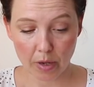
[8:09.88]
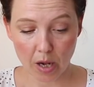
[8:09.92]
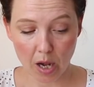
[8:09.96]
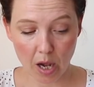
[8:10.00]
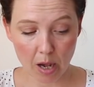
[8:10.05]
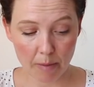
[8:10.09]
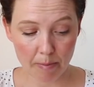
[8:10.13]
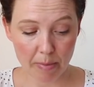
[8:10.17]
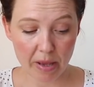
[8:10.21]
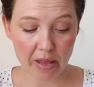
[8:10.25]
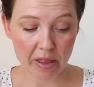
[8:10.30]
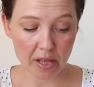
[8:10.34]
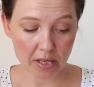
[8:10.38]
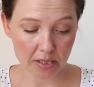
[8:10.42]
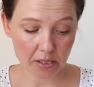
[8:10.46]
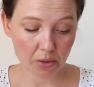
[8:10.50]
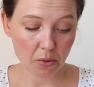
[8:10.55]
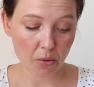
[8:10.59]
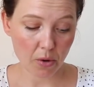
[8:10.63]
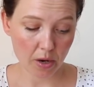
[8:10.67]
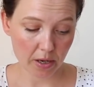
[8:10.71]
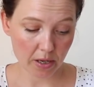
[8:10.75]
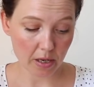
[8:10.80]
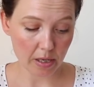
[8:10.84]
I bet that's
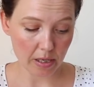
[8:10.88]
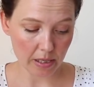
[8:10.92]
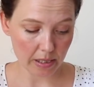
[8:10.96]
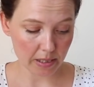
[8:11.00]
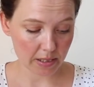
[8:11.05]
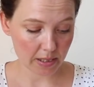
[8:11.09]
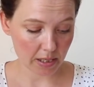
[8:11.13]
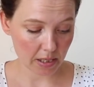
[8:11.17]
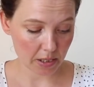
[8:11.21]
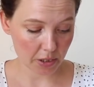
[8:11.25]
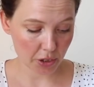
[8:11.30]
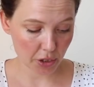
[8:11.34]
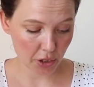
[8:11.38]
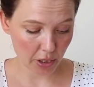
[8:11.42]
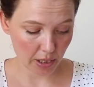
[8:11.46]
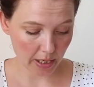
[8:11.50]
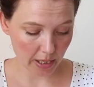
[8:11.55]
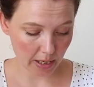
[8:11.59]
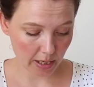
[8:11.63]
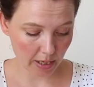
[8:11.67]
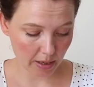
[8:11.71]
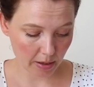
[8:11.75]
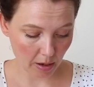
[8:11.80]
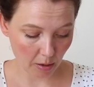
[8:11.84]
quite nice
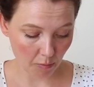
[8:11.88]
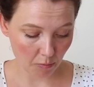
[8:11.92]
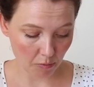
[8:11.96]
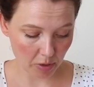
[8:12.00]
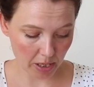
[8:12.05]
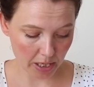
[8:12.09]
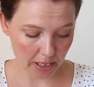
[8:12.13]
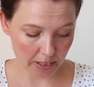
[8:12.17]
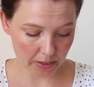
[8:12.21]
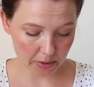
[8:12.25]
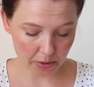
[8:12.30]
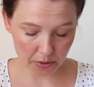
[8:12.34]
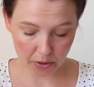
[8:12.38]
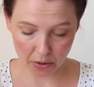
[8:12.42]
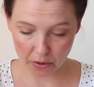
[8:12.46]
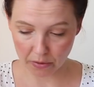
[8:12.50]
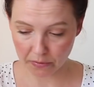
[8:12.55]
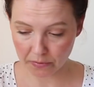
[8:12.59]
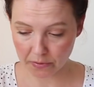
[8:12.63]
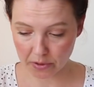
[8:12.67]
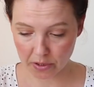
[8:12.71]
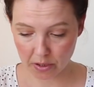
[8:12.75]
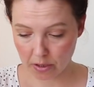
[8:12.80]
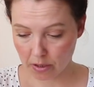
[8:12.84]
actually, and really
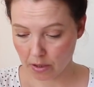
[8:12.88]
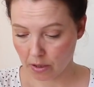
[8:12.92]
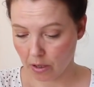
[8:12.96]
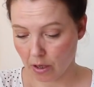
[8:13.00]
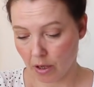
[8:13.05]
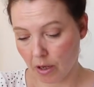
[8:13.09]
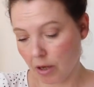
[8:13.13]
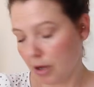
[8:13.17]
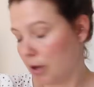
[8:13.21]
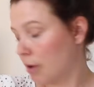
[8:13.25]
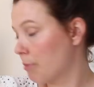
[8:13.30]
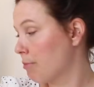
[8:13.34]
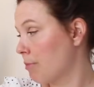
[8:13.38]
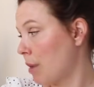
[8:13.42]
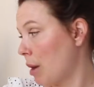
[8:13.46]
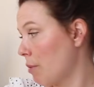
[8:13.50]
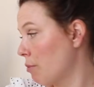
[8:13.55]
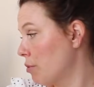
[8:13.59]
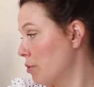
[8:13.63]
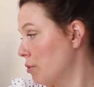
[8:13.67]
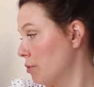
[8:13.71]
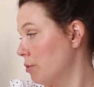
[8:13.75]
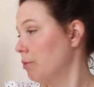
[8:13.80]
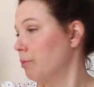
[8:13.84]
soft. My
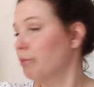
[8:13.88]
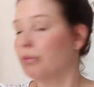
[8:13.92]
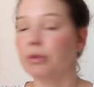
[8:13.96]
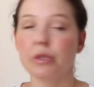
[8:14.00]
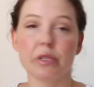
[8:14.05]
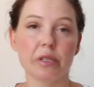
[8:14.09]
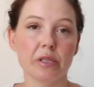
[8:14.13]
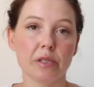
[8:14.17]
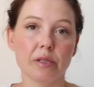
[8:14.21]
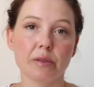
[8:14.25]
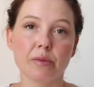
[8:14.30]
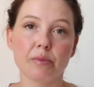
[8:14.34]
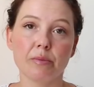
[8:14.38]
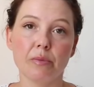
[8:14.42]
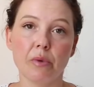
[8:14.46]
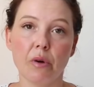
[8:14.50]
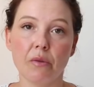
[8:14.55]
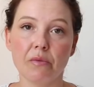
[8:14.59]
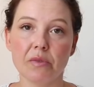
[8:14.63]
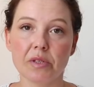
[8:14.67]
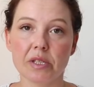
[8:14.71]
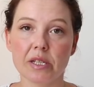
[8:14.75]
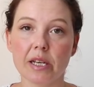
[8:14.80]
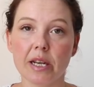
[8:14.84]
wool was
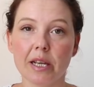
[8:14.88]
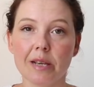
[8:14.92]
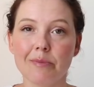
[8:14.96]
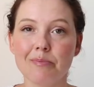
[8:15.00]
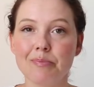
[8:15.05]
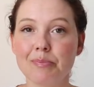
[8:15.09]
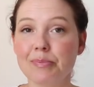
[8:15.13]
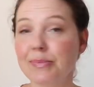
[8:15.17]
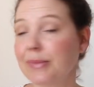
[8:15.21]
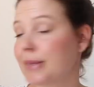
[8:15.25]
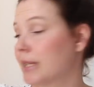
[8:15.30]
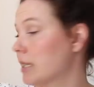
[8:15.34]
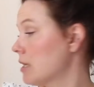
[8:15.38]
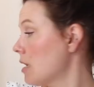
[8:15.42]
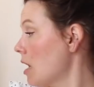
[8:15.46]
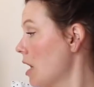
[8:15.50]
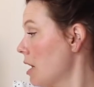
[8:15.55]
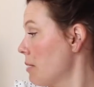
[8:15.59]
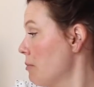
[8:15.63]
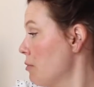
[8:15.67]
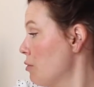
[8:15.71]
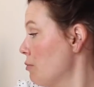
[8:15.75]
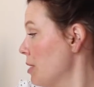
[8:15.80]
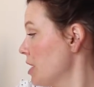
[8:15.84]
obviously
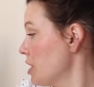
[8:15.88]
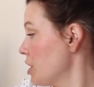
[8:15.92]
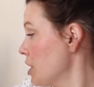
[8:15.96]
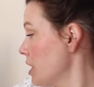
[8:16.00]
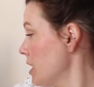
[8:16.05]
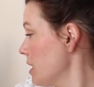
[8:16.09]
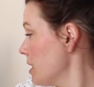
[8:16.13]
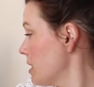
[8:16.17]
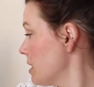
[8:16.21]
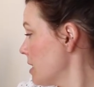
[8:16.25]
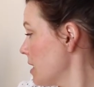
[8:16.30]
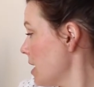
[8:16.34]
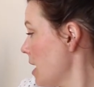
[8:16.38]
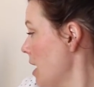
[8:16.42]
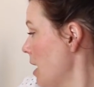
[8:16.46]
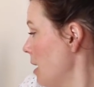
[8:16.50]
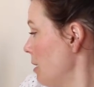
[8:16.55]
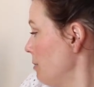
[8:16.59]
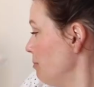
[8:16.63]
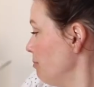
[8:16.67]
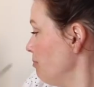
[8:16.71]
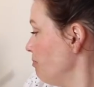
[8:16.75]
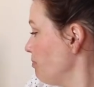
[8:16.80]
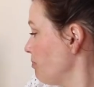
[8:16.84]
slightly more budget.
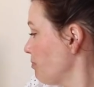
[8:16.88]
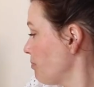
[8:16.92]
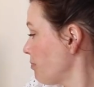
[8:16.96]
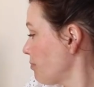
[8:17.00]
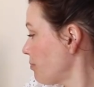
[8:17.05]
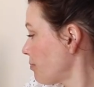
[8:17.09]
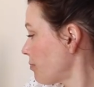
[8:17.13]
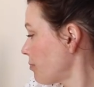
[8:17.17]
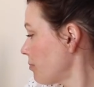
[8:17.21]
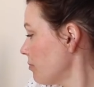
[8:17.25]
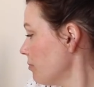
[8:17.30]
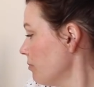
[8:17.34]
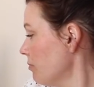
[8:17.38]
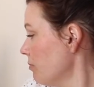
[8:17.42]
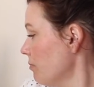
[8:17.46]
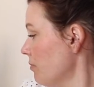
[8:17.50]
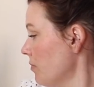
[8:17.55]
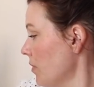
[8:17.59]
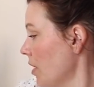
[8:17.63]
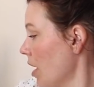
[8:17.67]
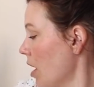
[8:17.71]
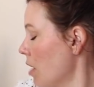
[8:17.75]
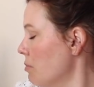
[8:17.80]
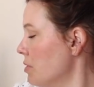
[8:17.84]
I
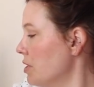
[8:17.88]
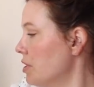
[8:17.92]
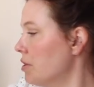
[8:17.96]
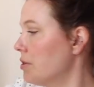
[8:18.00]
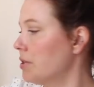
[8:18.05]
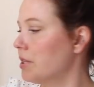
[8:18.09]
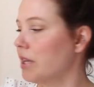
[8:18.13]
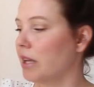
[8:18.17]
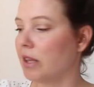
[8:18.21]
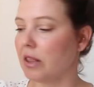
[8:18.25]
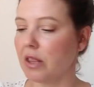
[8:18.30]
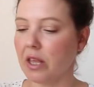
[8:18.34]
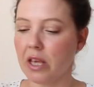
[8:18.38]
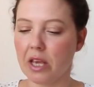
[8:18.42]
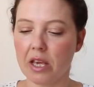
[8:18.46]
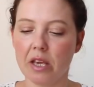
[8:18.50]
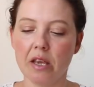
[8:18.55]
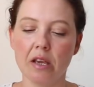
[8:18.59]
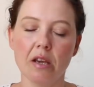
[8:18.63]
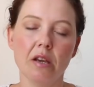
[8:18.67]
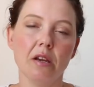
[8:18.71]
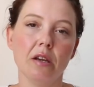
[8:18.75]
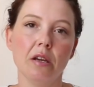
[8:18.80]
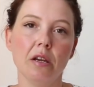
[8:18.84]
was using
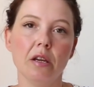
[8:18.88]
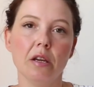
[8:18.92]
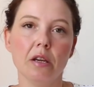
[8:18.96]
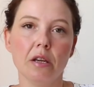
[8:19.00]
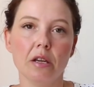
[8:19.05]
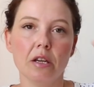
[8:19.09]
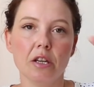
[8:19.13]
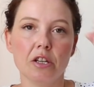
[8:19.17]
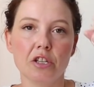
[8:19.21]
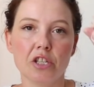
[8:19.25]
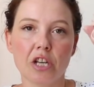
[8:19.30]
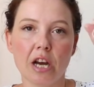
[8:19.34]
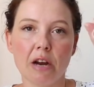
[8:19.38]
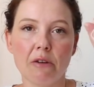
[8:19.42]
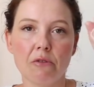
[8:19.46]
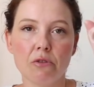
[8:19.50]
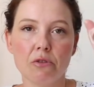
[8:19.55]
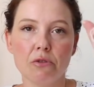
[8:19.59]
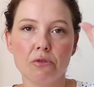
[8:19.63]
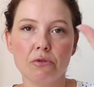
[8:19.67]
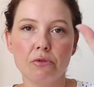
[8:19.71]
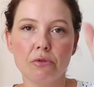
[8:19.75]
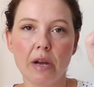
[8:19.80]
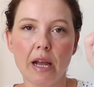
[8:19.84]
the
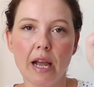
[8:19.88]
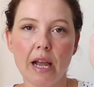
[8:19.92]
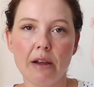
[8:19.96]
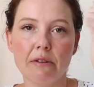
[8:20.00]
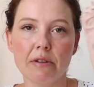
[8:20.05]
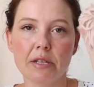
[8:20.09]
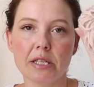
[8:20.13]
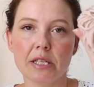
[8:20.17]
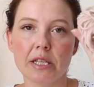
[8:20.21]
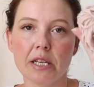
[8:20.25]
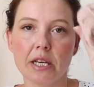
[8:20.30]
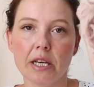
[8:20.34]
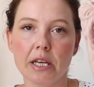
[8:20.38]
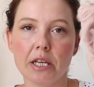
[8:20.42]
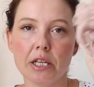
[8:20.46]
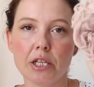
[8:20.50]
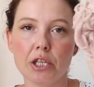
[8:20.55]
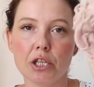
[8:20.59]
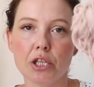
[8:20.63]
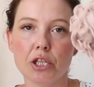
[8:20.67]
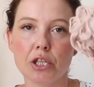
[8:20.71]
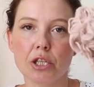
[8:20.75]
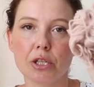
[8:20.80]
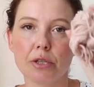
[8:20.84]
Jarrell
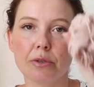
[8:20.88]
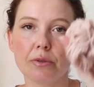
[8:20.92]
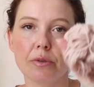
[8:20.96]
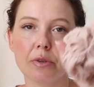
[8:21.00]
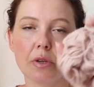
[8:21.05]
Heritage